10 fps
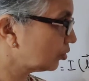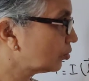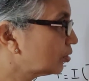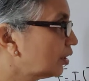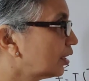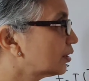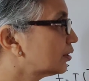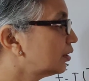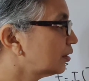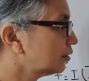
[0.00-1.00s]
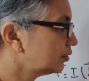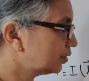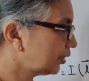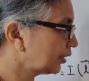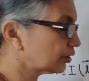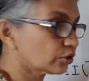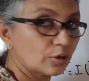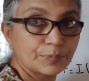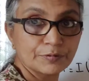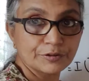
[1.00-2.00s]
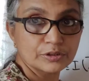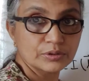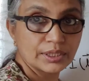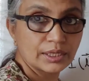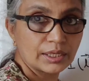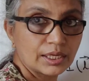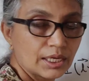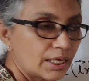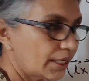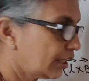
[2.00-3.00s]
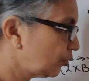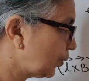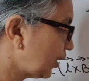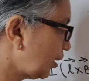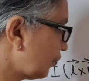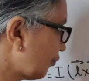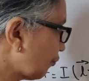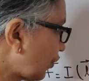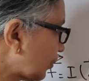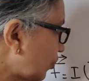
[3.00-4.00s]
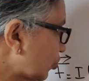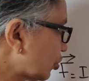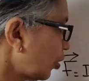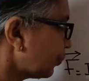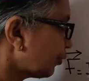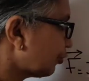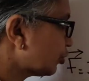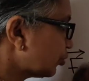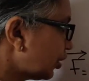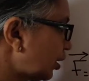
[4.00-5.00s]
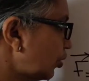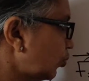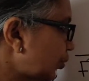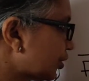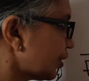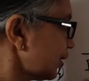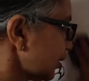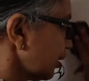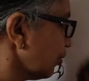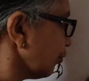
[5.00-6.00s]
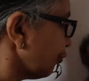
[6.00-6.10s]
So that's the second topic for today, and we have one more topic for today, which is